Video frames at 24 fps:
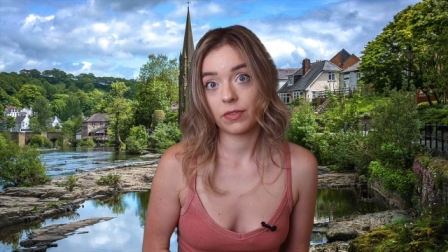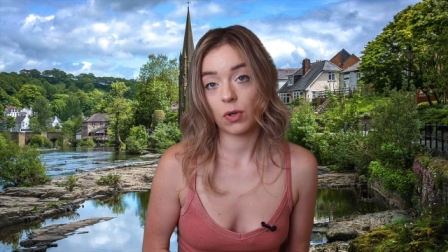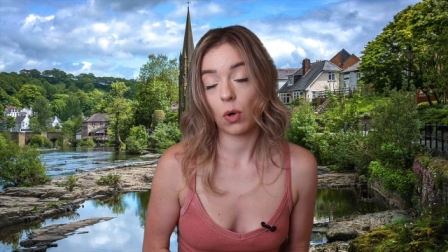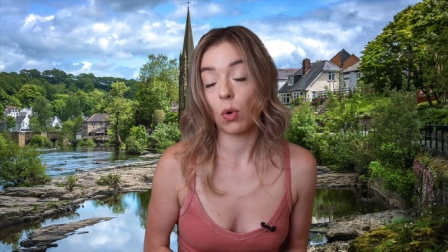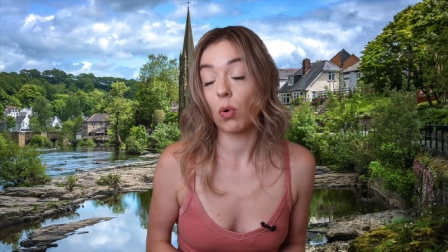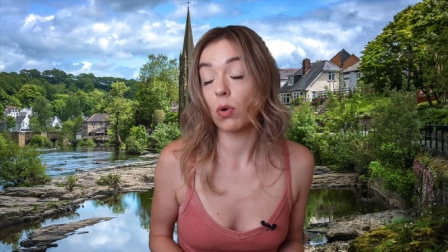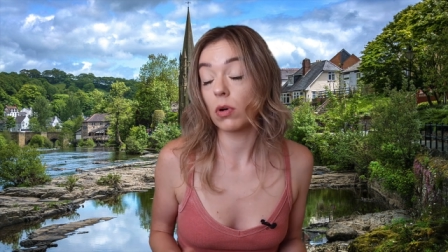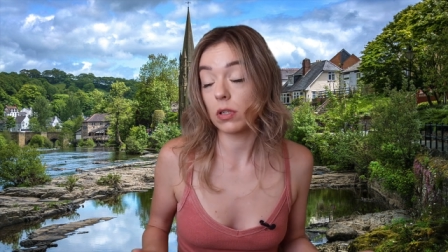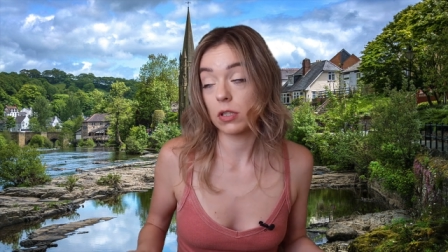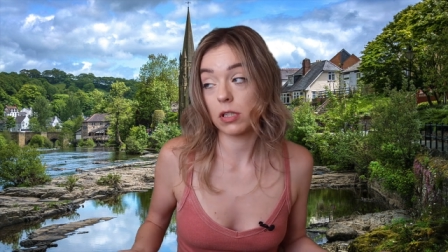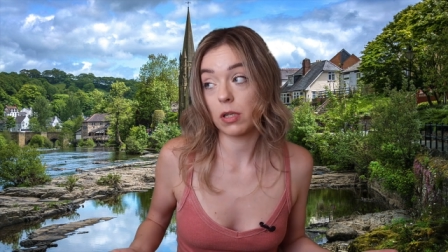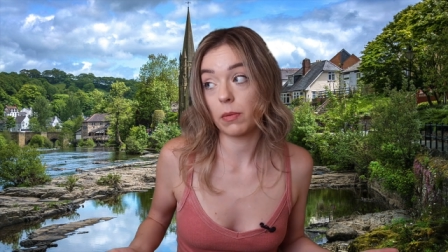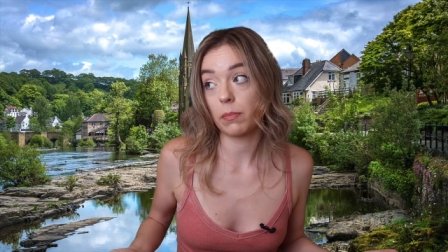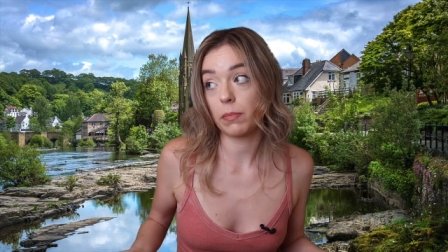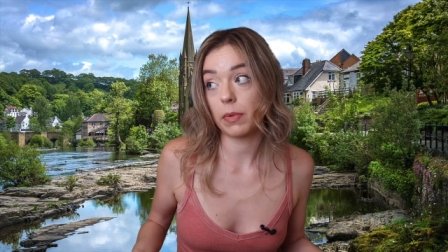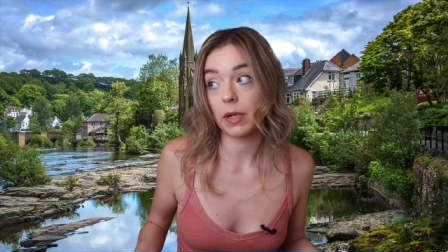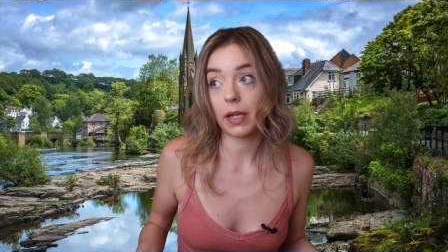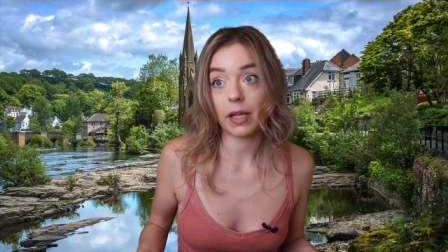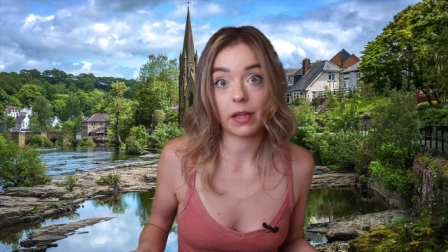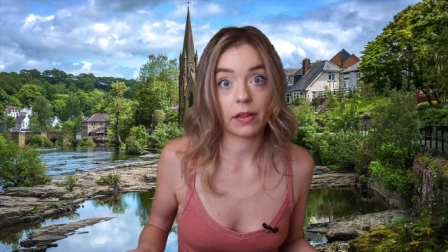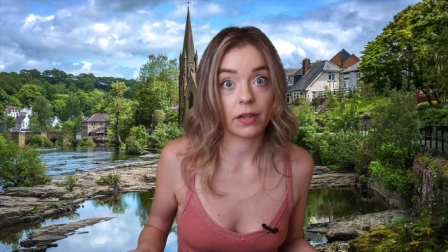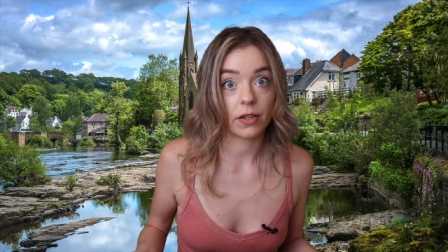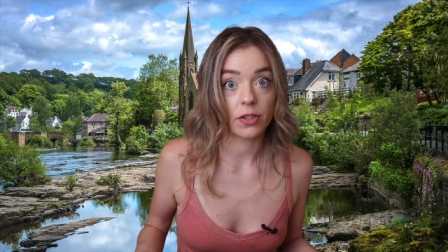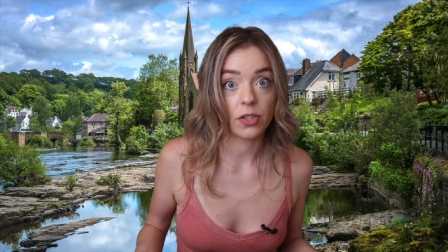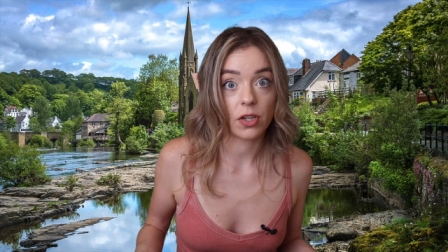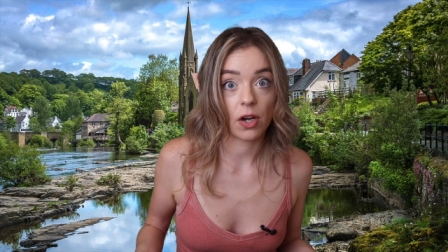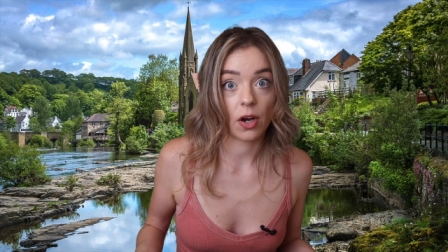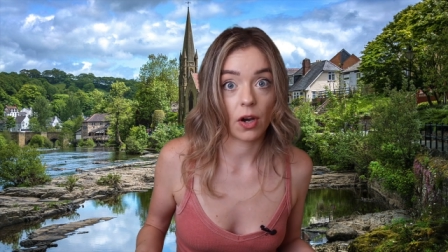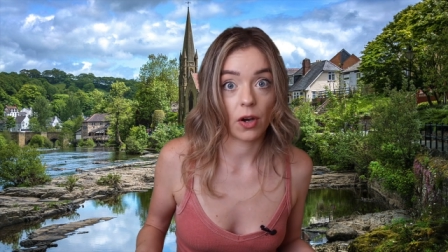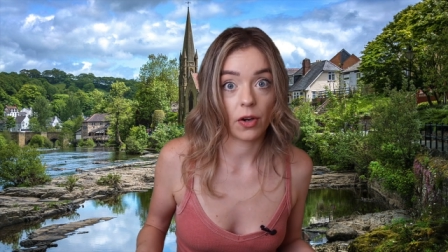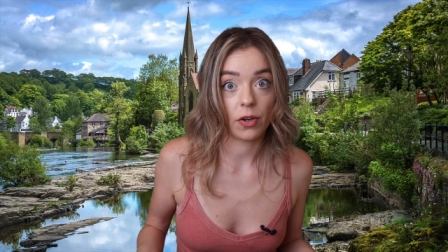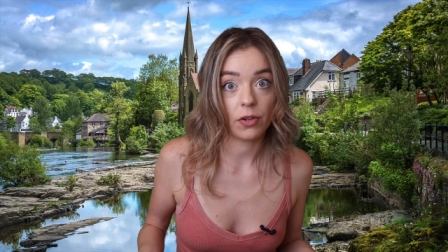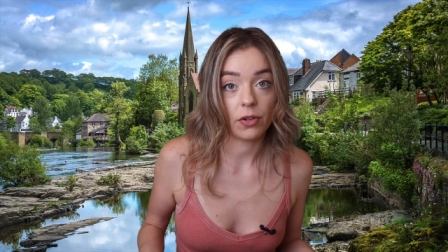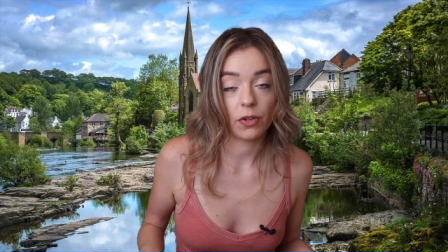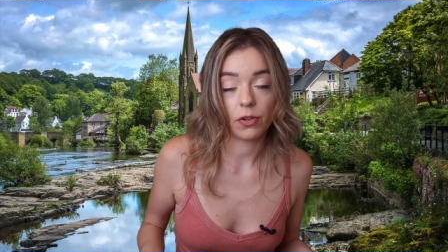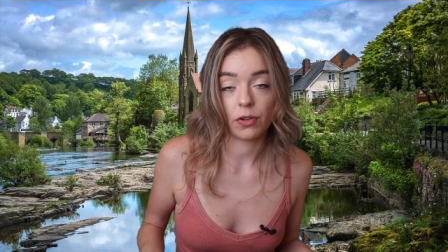or somebody in the
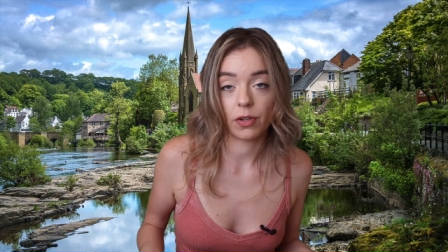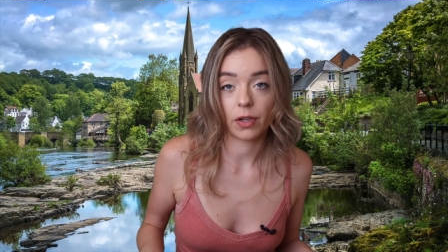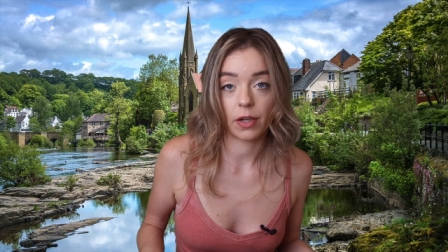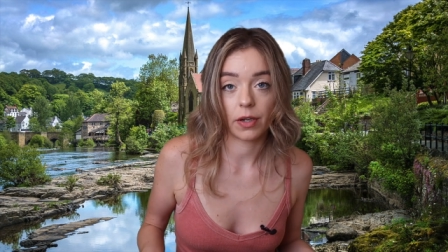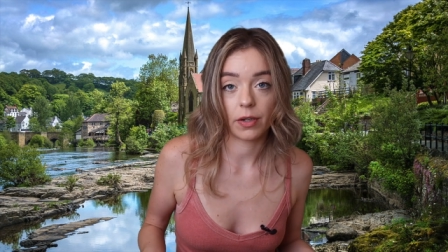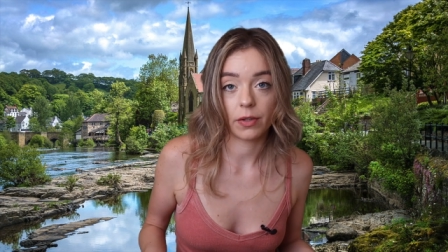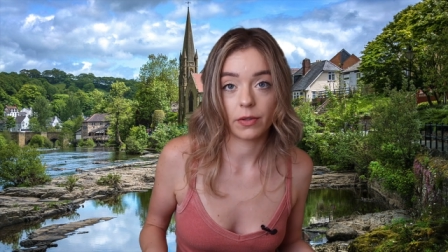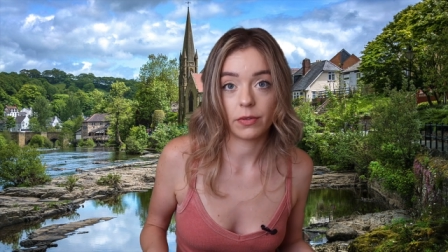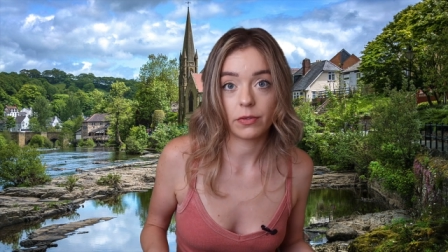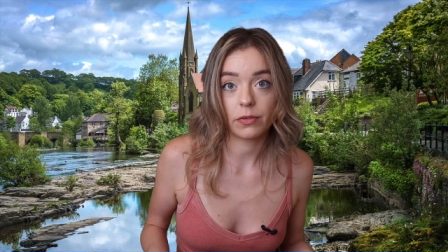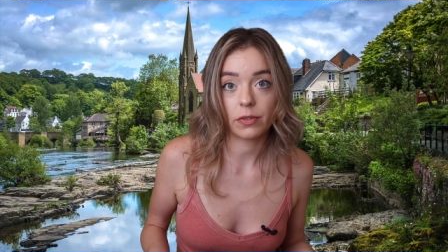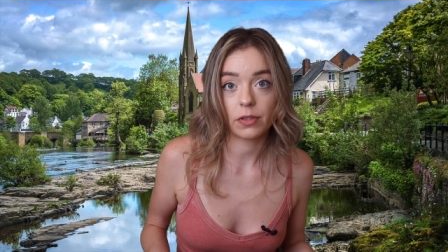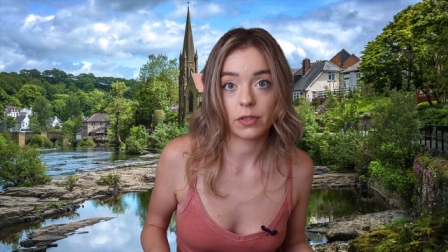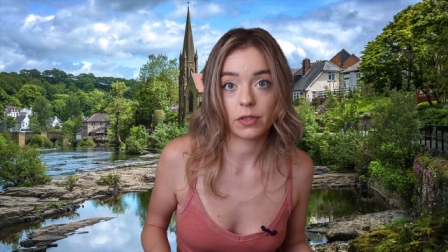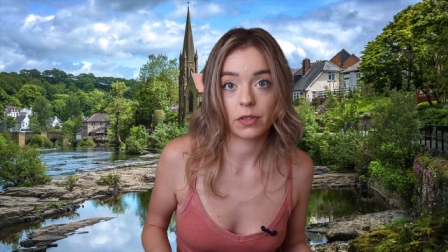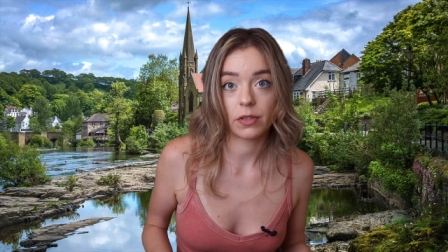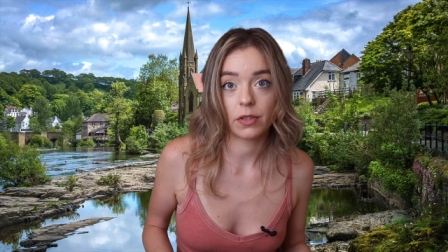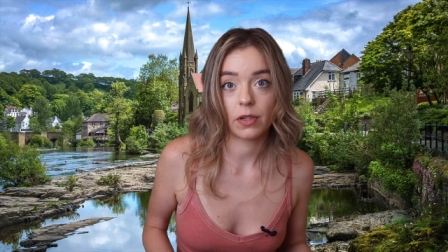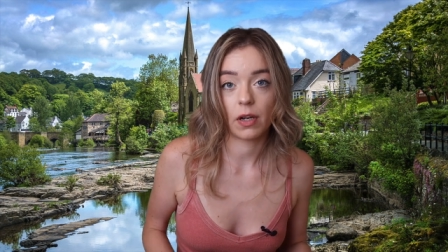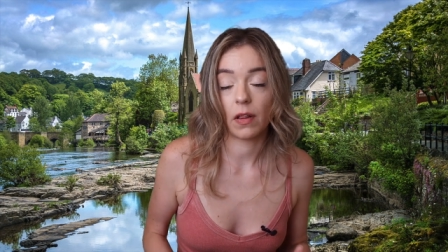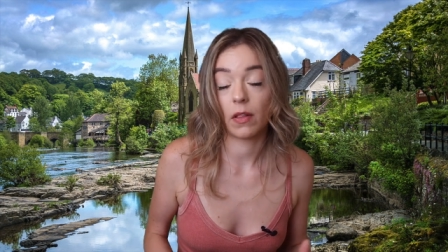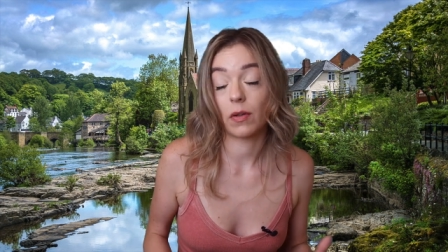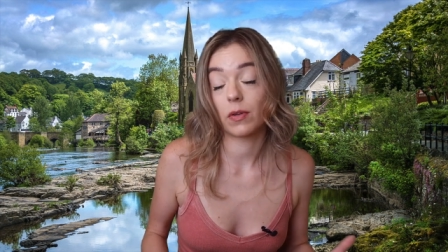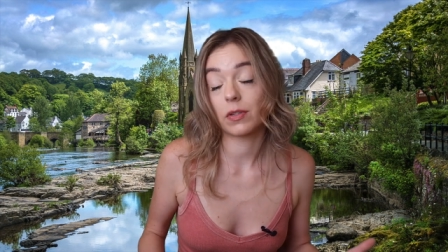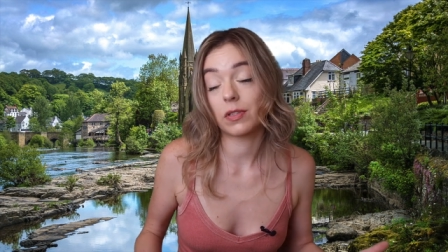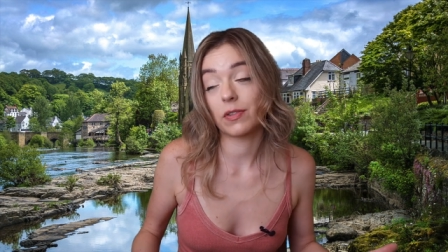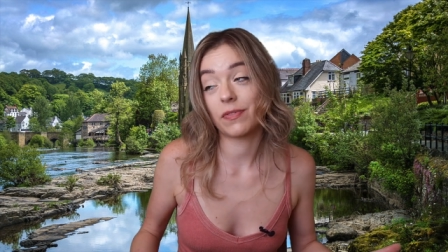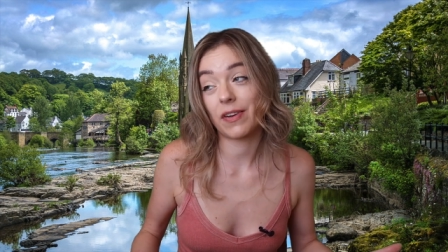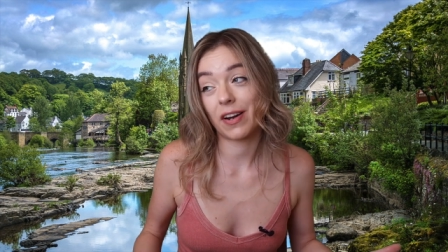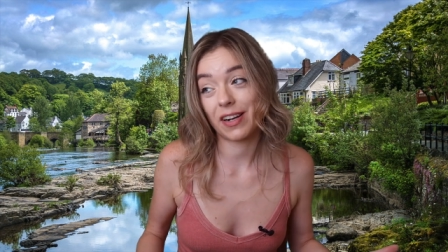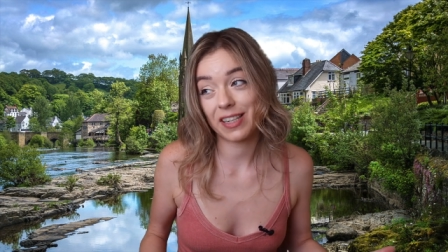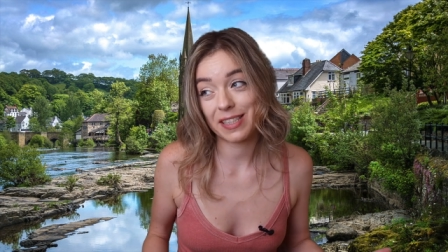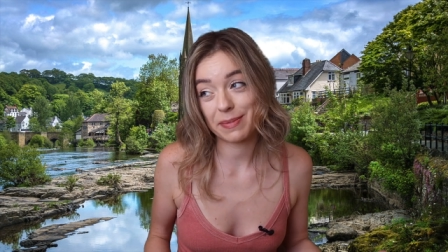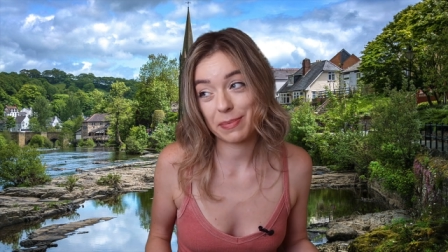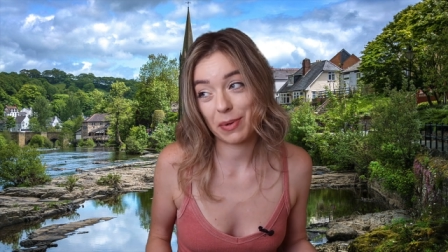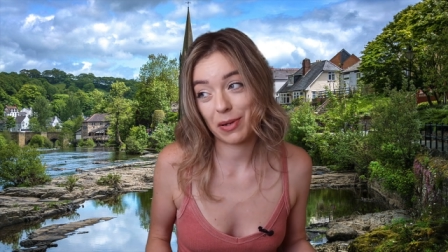town, who knows, although it's a
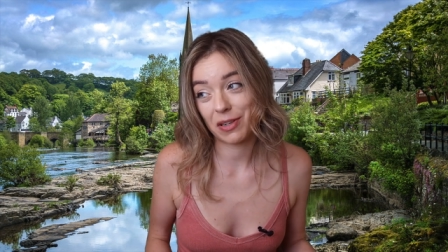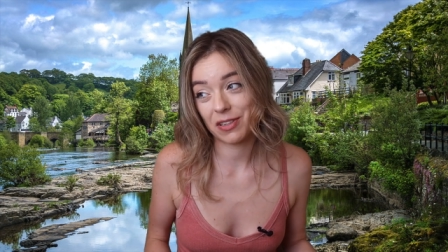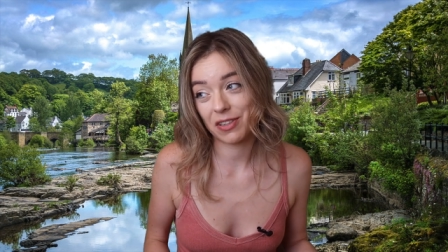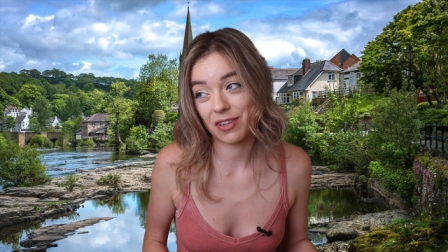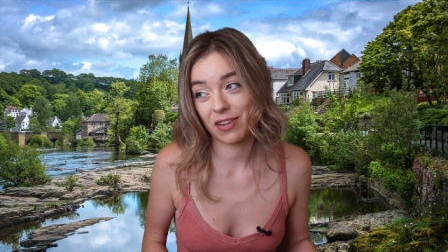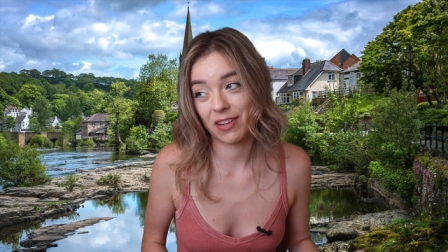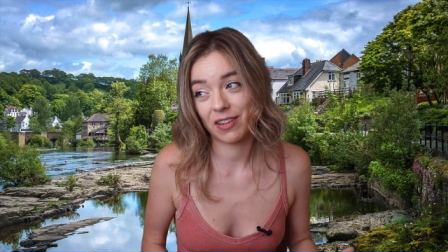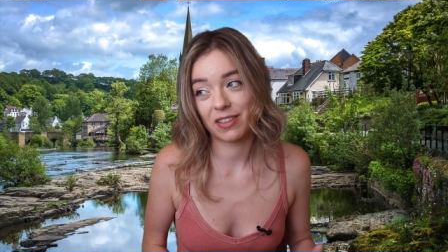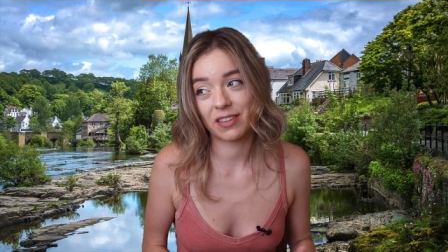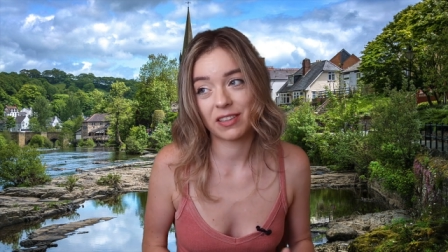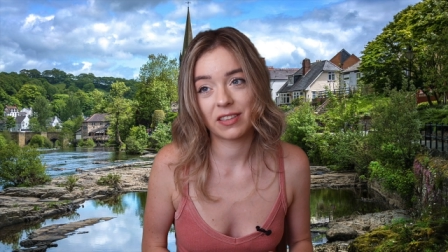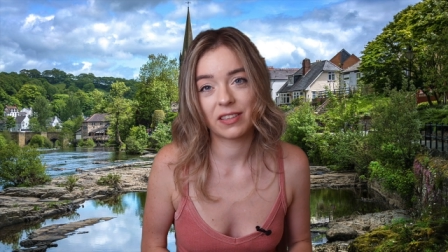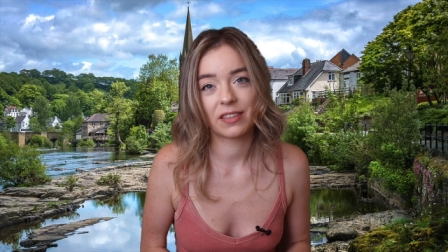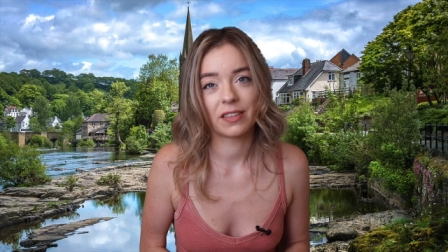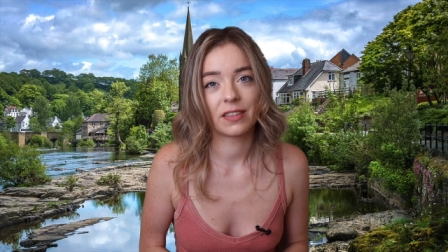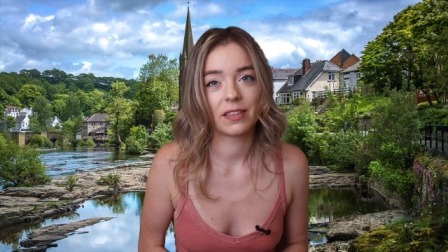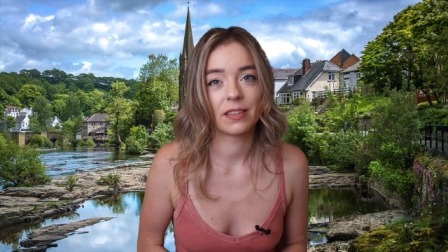very small town.